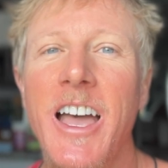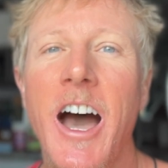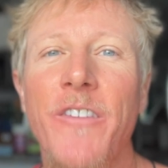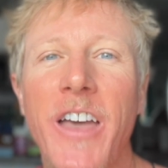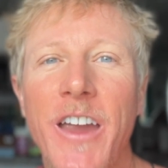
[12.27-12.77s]

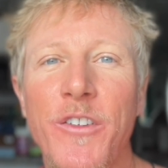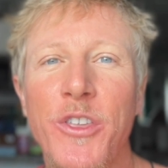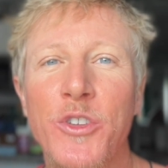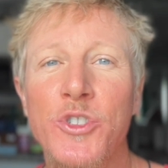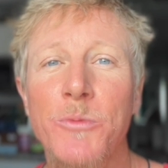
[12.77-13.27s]
of
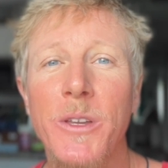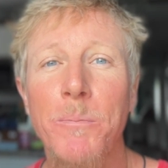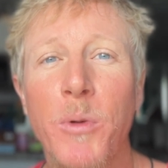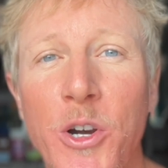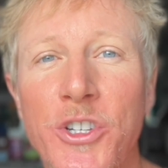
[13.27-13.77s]
everything you should be
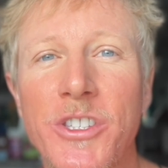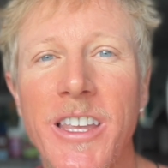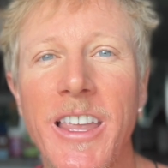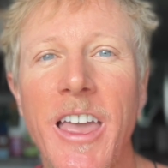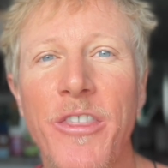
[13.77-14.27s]

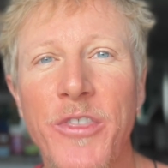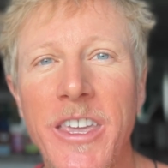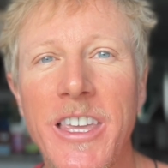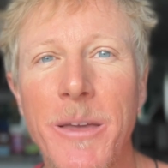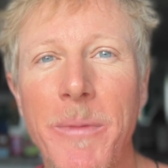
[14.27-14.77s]
purchasing,
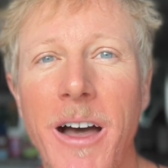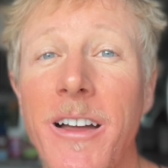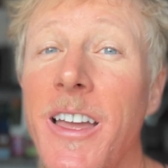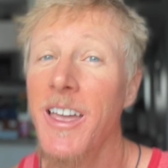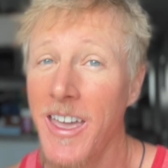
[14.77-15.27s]
thinking about,